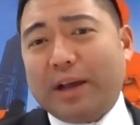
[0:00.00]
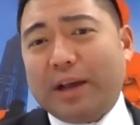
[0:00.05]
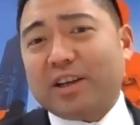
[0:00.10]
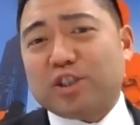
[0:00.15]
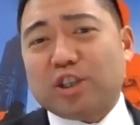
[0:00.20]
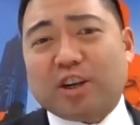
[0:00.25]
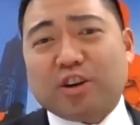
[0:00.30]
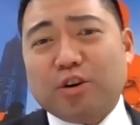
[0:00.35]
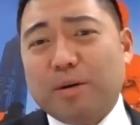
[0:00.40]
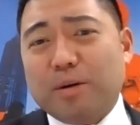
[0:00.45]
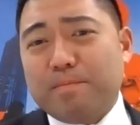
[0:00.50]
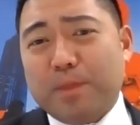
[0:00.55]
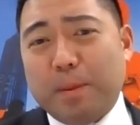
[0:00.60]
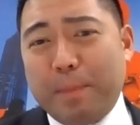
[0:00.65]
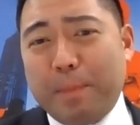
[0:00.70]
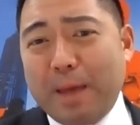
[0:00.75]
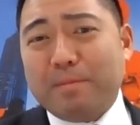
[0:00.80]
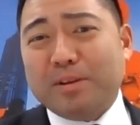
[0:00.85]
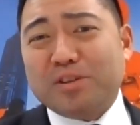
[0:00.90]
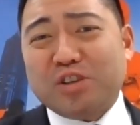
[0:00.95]
because the
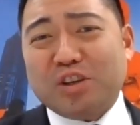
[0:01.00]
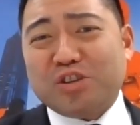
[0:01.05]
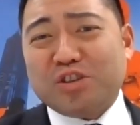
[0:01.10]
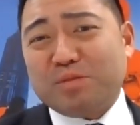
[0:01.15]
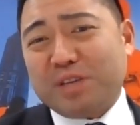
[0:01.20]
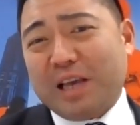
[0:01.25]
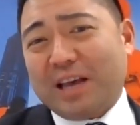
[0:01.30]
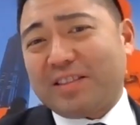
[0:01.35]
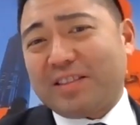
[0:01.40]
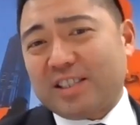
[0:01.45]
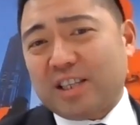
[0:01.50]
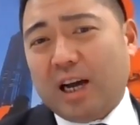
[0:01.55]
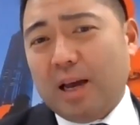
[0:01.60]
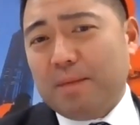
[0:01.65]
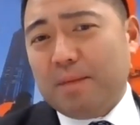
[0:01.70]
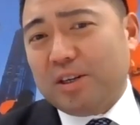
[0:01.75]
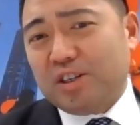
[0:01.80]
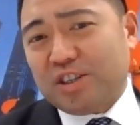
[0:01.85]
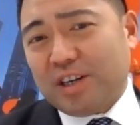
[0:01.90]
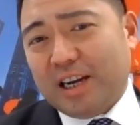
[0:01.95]
payment systems at the
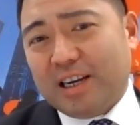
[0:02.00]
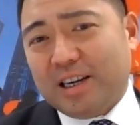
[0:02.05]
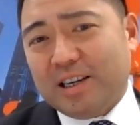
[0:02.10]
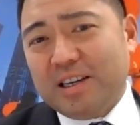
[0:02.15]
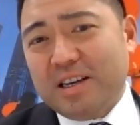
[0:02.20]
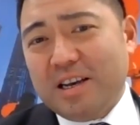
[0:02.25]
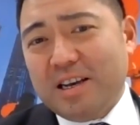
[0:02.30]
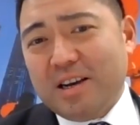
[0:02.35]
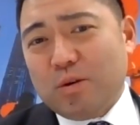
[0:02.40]
time in China